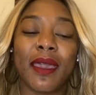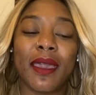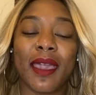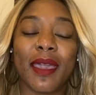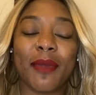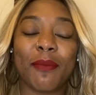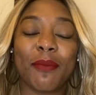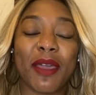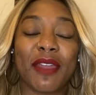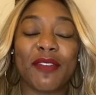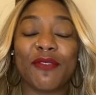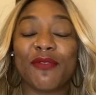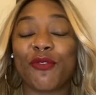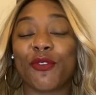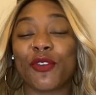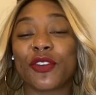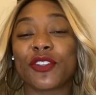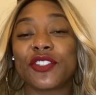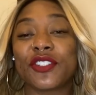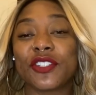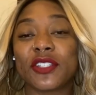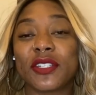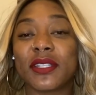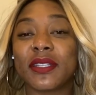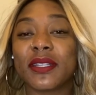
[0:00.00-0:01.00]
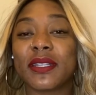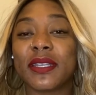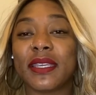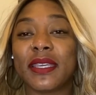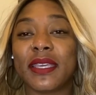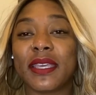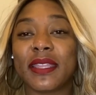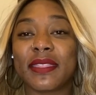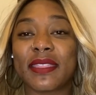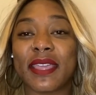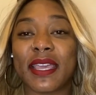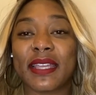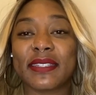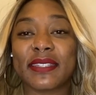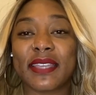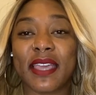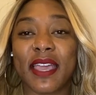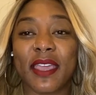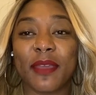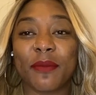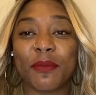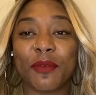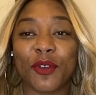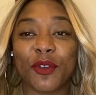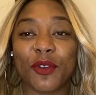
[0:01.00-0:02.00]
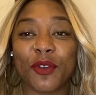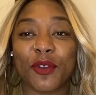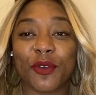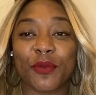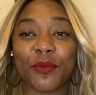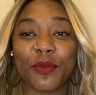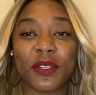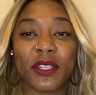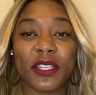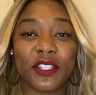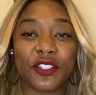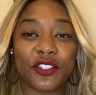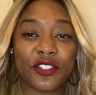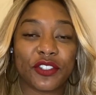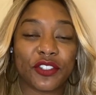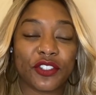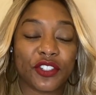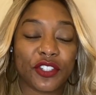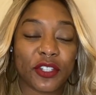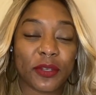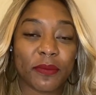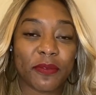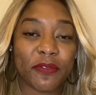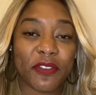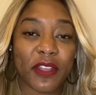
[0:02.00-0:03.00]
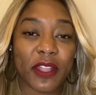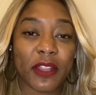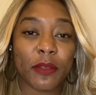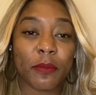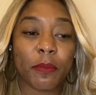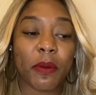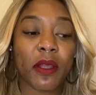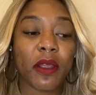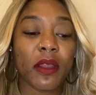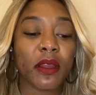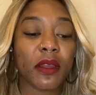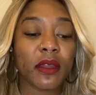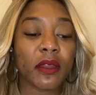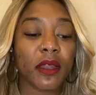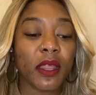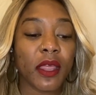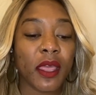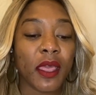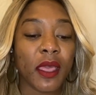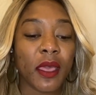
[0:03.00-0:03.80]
Um, unfortunately, at that time, her relationship fell apart,